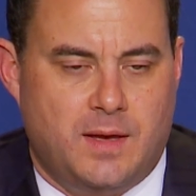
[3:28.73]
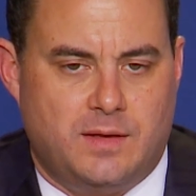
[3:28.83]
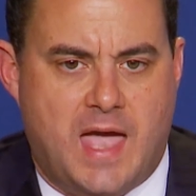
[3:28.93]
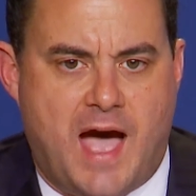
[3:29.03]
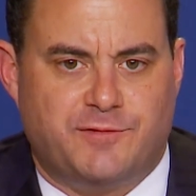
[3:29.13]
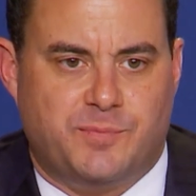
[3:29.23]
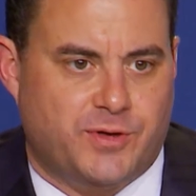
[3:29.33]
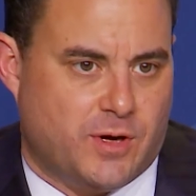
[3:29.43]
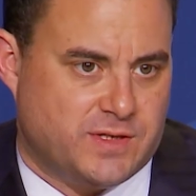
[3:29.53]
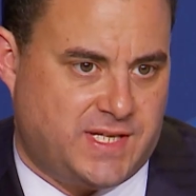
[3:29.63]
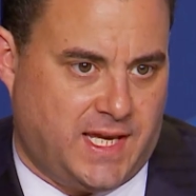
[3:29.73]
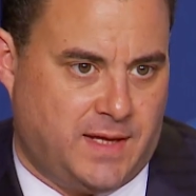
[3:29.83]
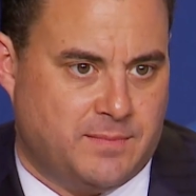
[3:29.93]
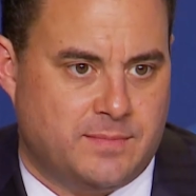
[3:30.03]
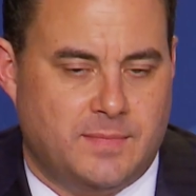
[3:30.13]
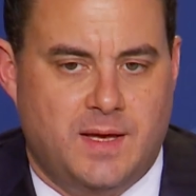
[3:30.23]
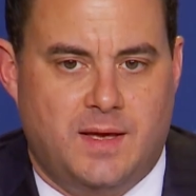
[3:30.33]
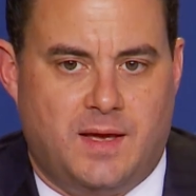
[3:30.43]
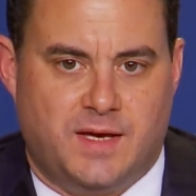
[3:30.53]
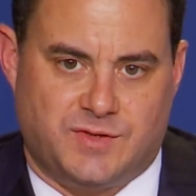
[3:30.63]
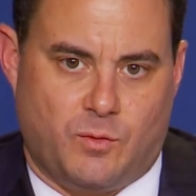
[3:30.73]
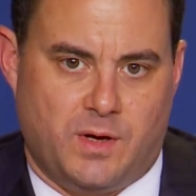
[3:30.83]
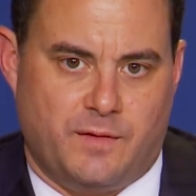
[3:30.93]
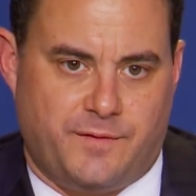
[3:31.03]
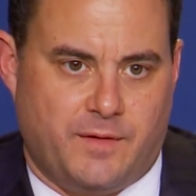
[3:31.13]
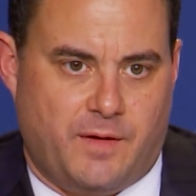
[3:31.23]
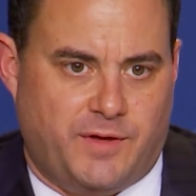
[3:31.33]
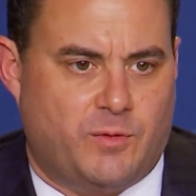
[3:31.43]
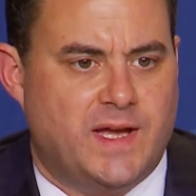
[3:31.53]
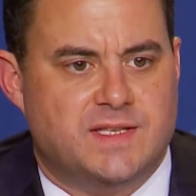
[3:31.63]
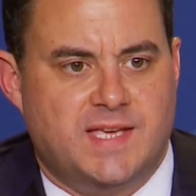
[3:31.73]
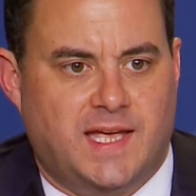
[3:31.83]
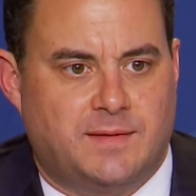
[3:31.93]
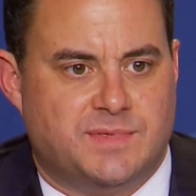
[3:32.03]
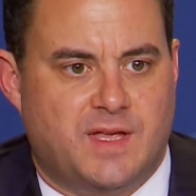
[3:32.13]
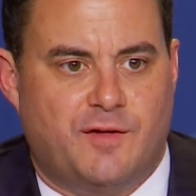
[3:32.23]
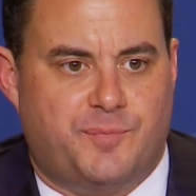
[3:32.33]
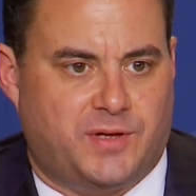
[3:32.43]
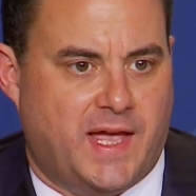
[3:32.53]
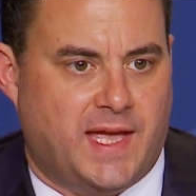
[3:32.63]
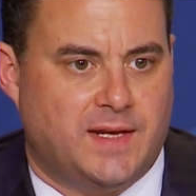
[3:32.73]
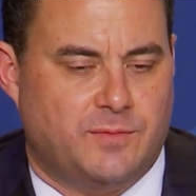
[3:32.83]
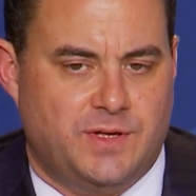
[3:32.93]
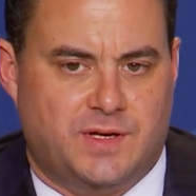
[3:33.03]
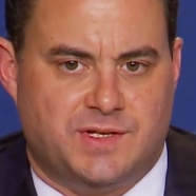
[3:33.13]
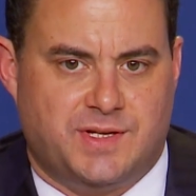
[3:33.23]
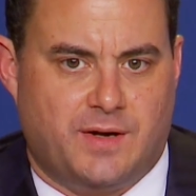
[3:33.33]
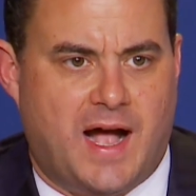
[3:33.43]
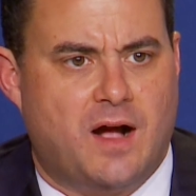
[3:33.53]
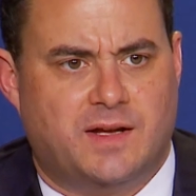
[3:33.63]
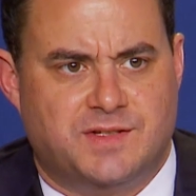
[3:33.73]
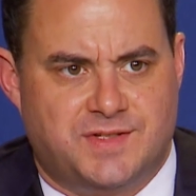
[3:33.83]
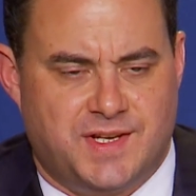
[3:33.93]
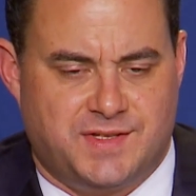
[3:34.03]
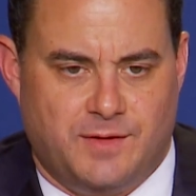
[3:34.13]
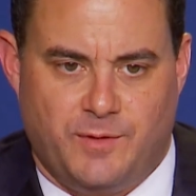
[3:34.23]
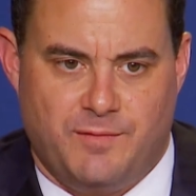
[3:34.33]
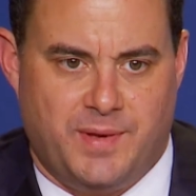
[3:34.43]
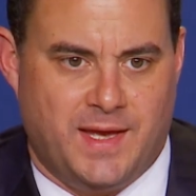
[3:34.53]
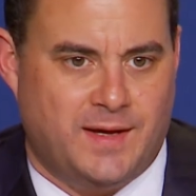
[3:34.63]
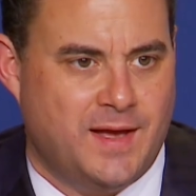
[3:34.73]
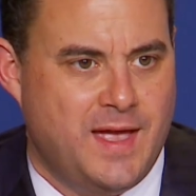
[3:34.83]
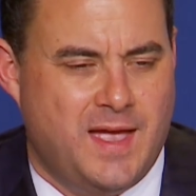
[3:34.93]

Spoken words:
you have to put our team as one of the great teams that have played when you consider how consistent we've been.